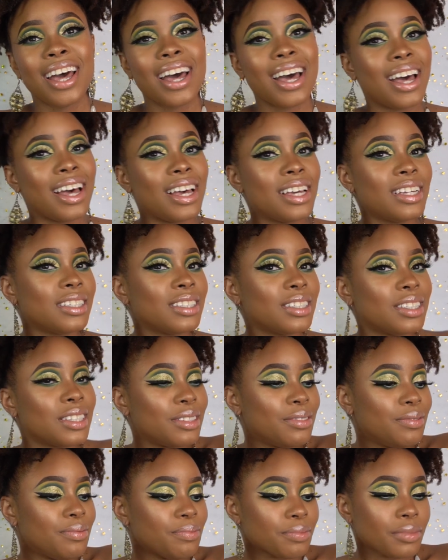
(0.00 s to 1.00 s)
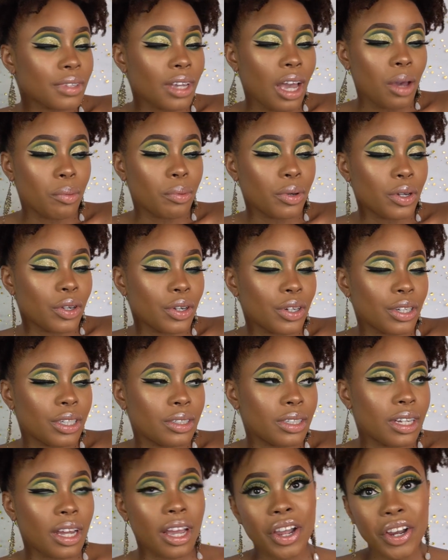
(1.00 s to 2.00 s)
and I put
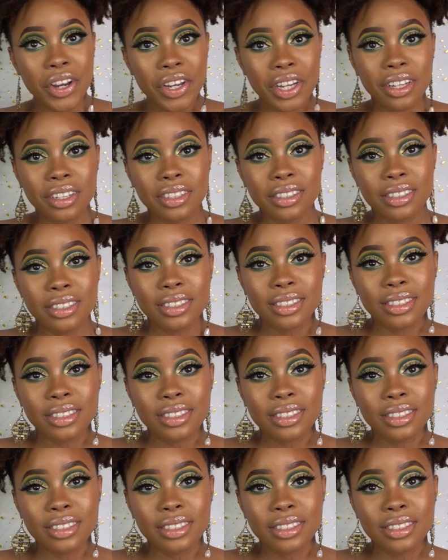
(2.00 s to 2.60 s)
on earrings